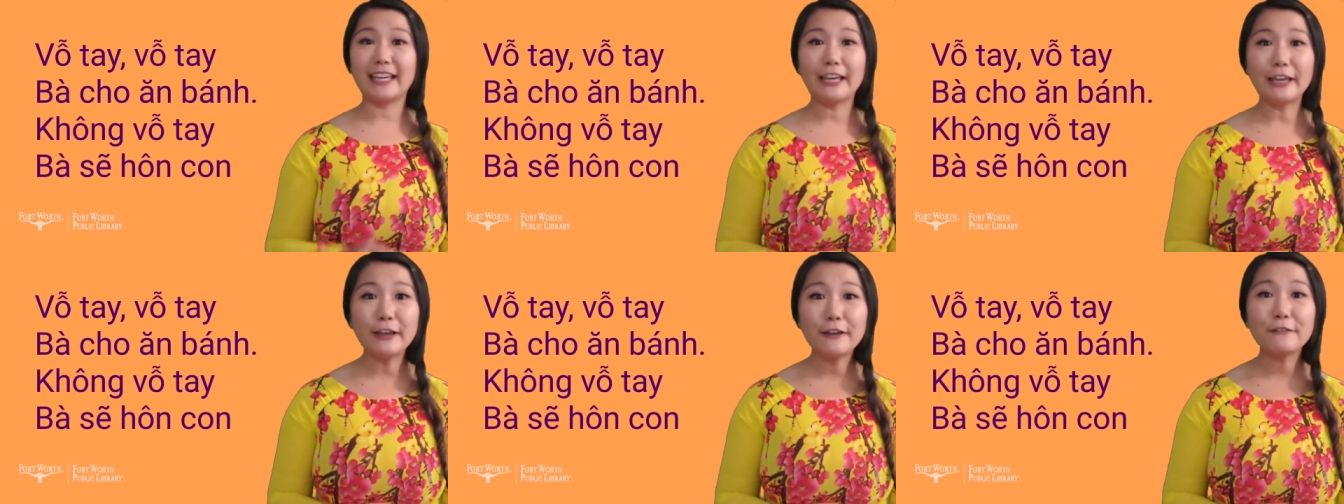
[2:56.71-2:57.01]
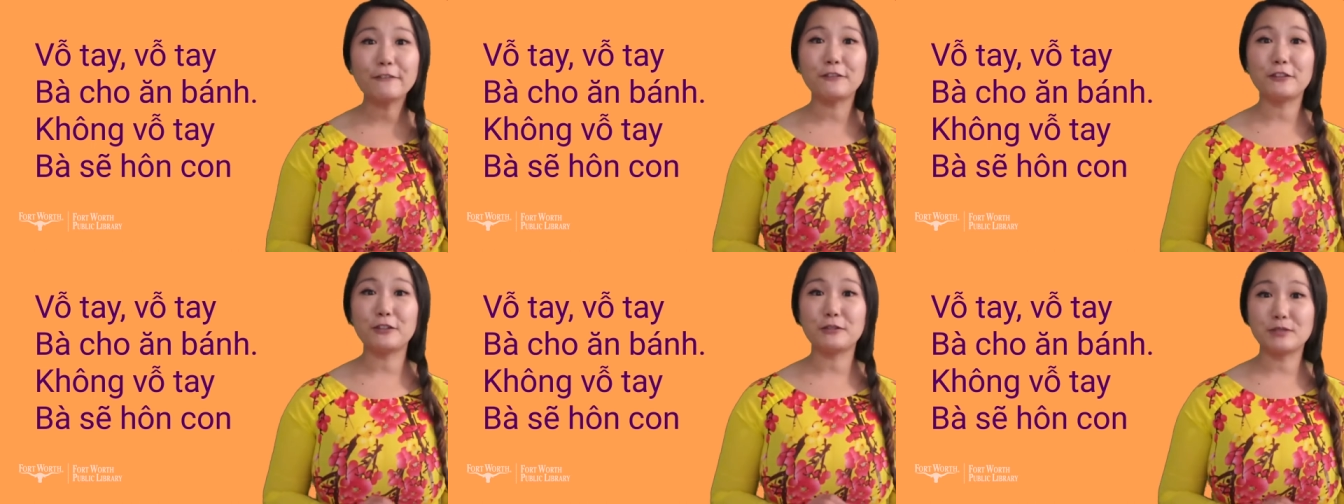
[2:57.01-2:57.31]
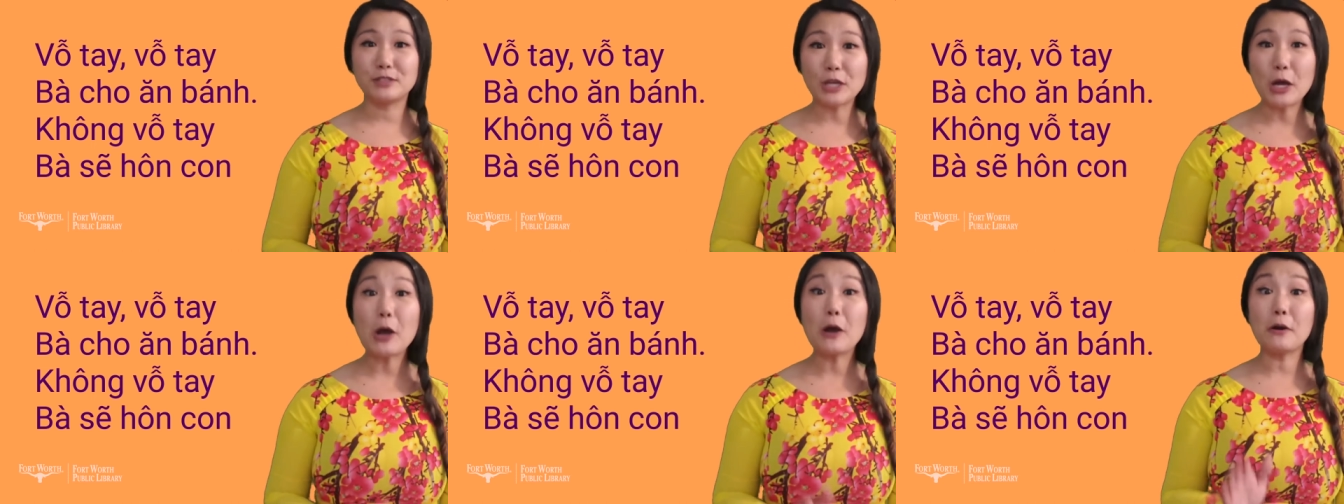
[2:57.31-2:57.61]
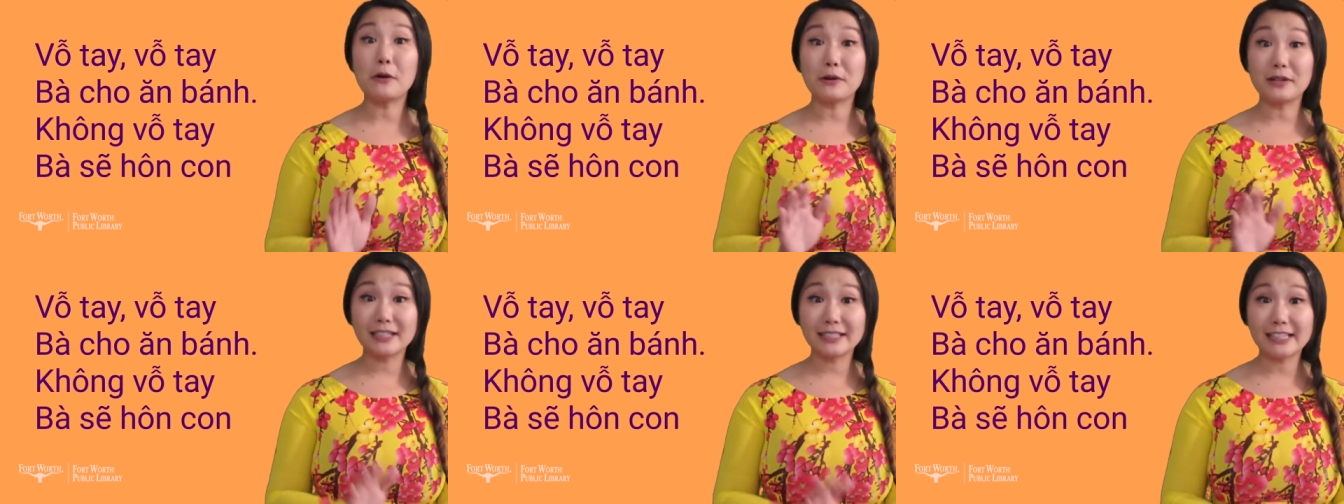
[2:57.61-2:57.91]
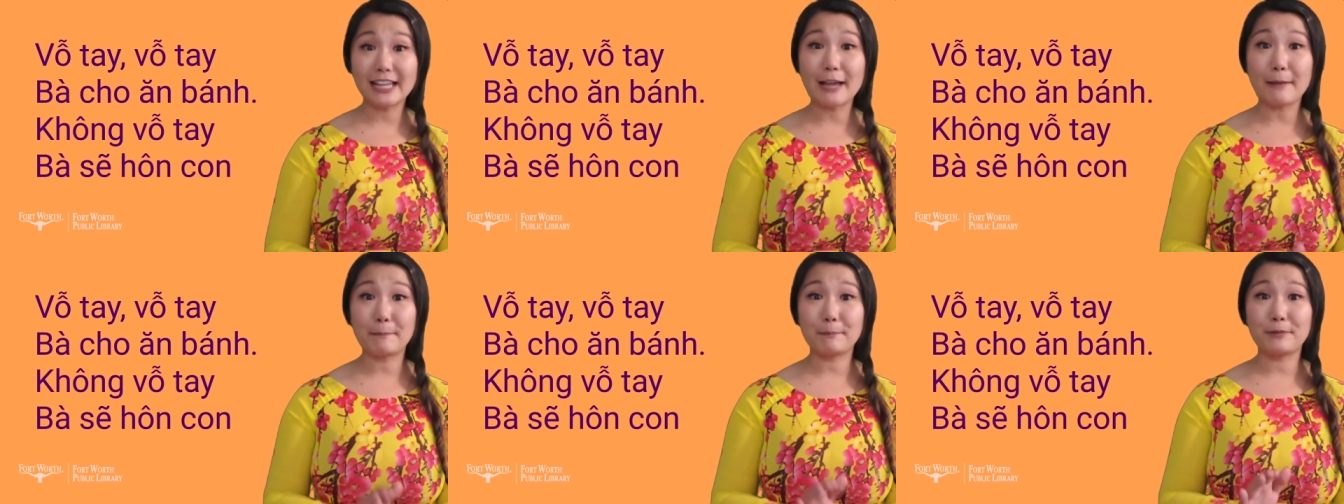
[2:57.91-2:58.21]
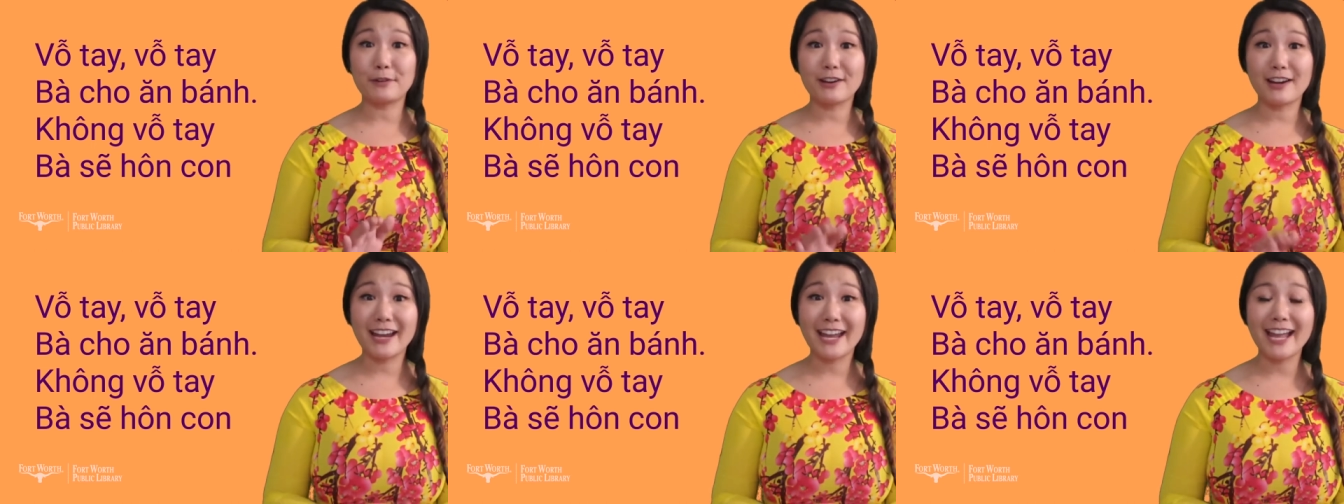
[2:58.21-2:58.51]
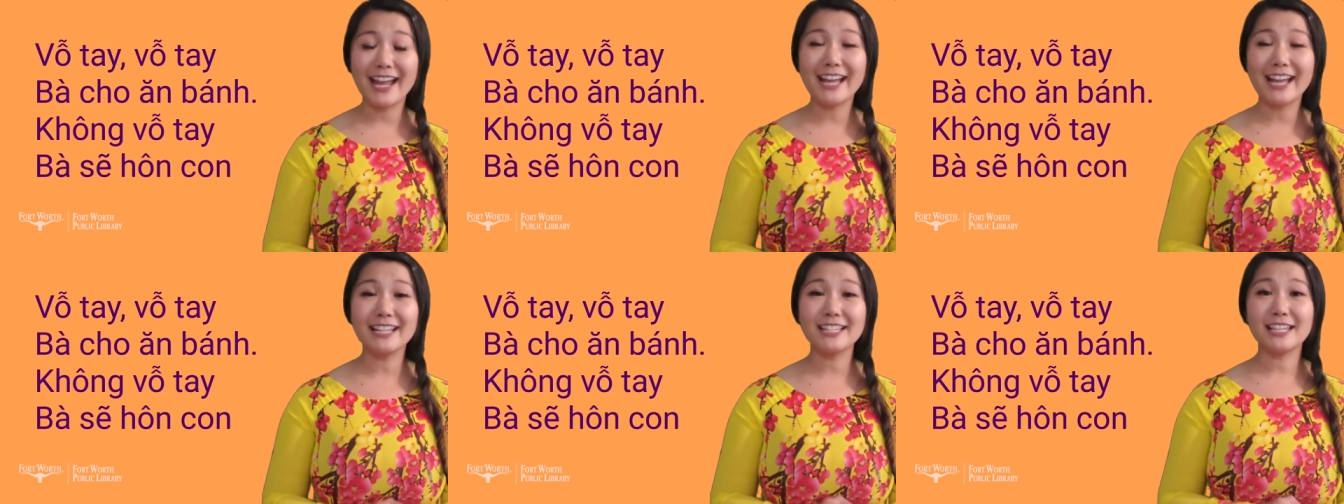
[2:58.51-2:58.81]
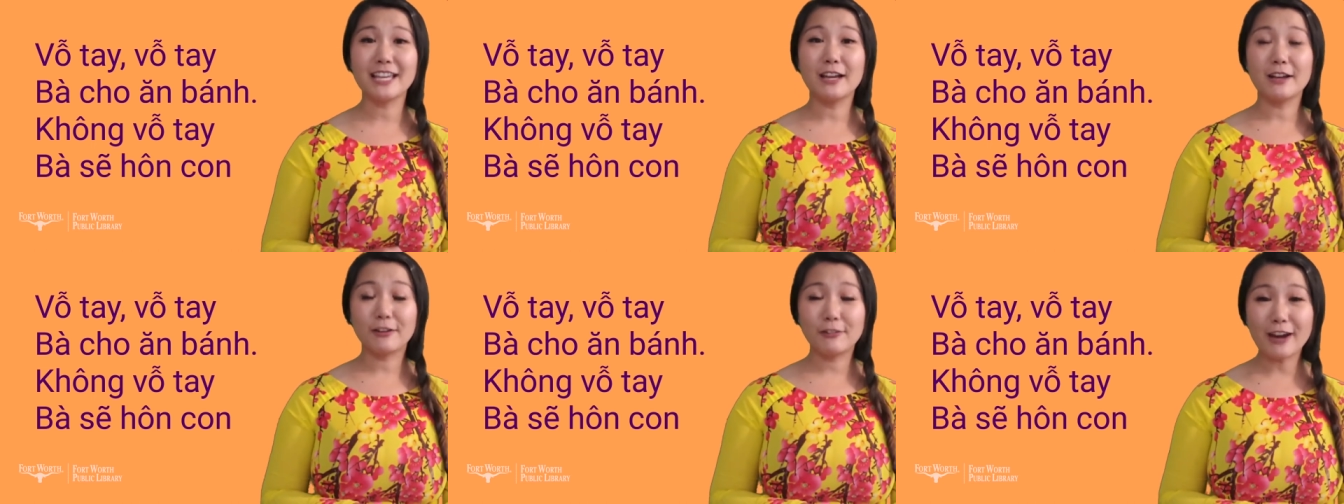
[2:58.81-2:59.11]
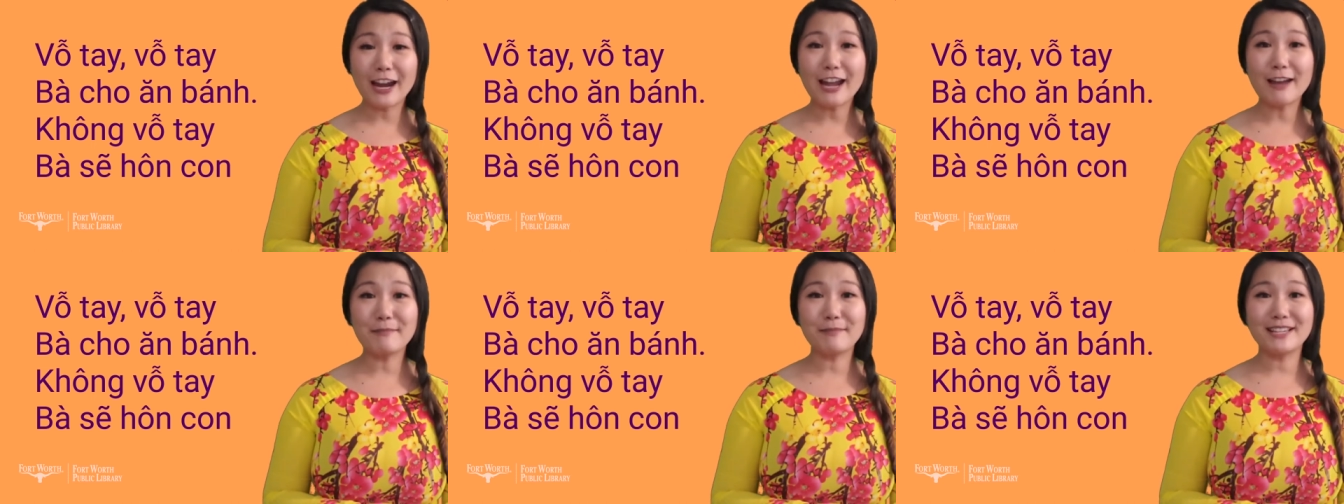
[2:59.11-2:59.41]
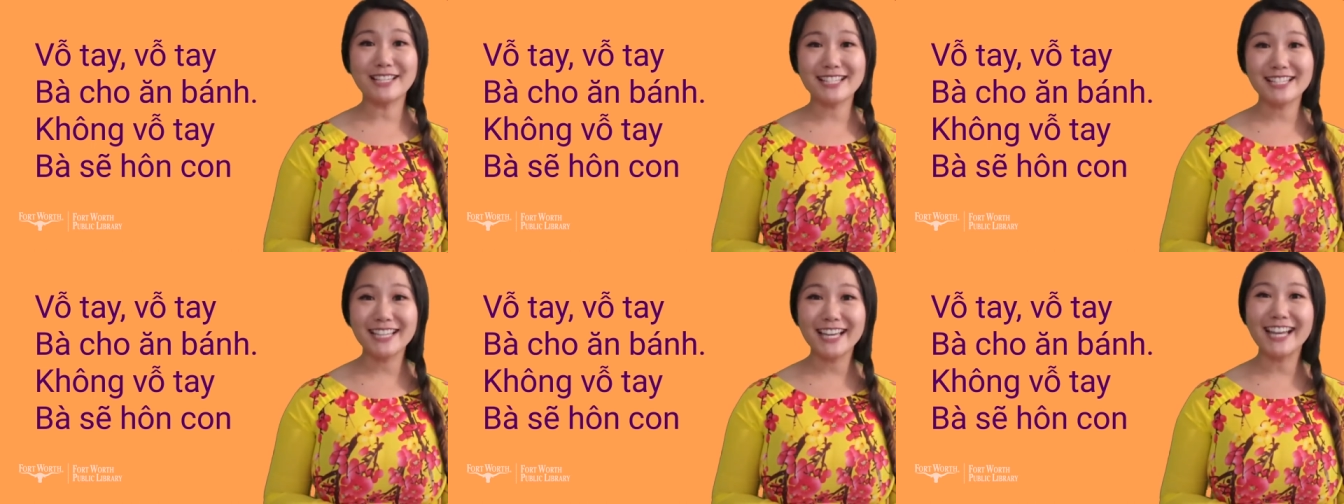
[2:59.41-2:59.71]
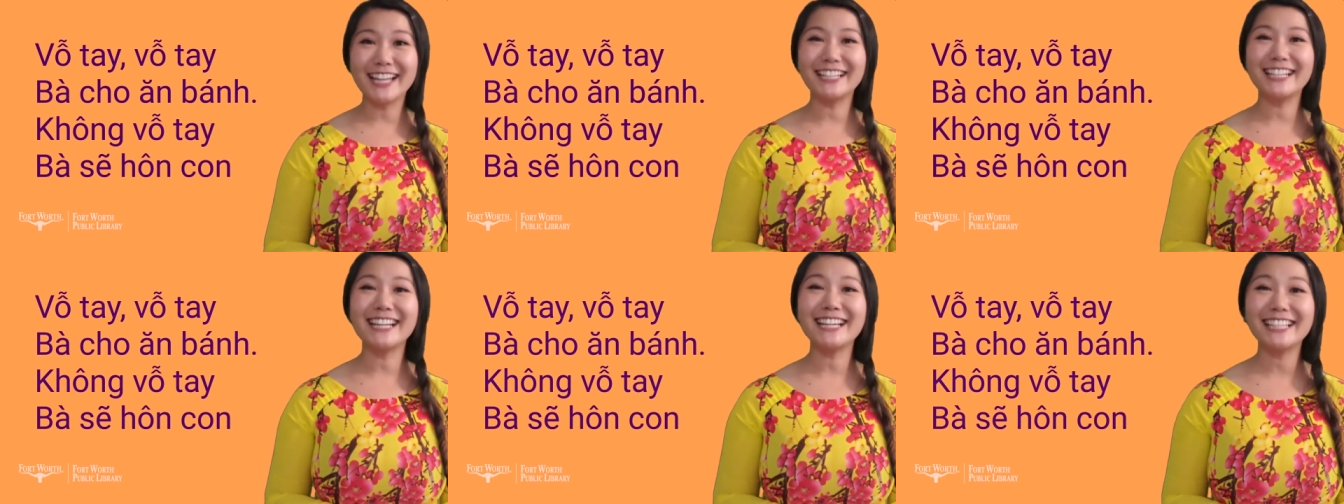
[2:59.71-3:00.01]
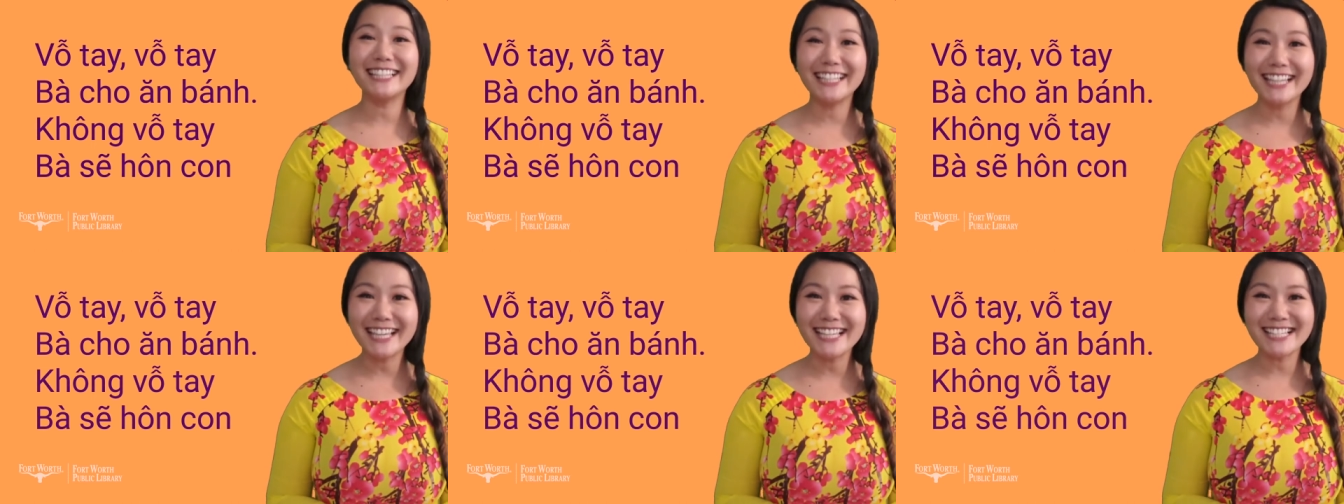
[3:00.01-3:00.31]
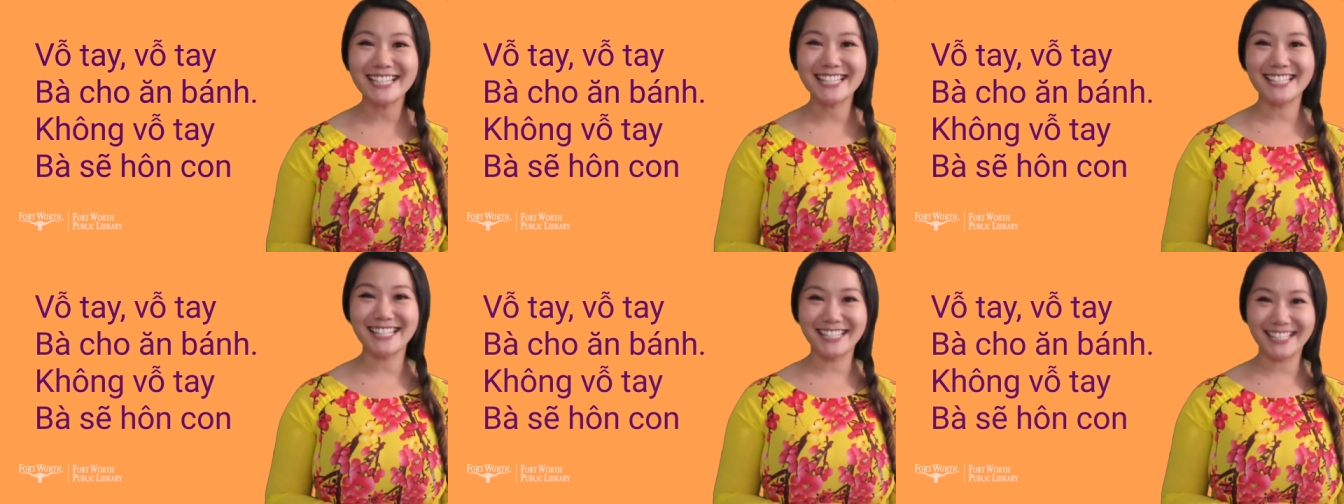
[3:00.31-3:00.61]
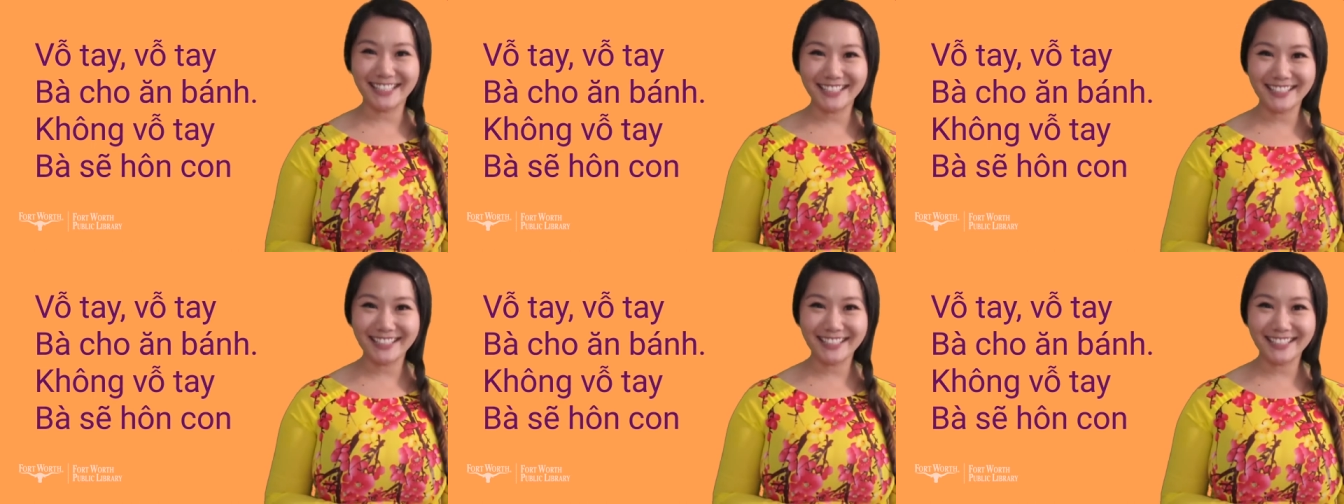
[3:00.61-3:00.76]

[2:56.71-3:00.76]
If you don't clap your hands, grandma's gonna kiss